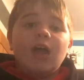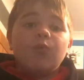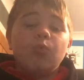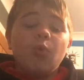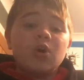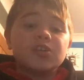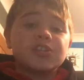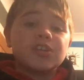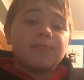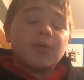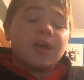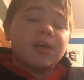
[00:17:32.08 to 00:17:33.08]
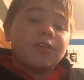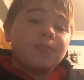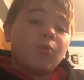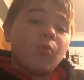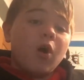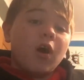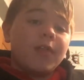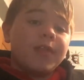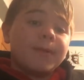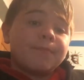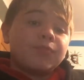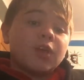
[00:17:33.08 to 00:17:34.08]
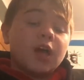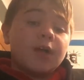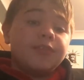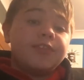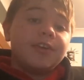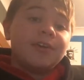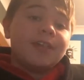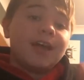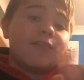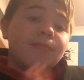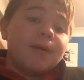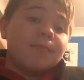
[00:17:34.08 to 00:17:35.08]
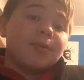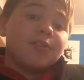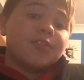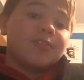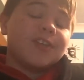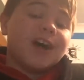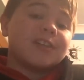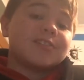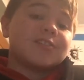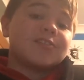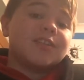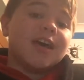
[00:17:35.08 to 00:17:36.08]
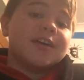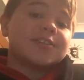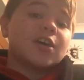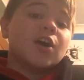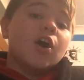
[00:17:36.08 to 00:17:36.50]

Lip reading: I was going to put it at number 1 until I remembered that there's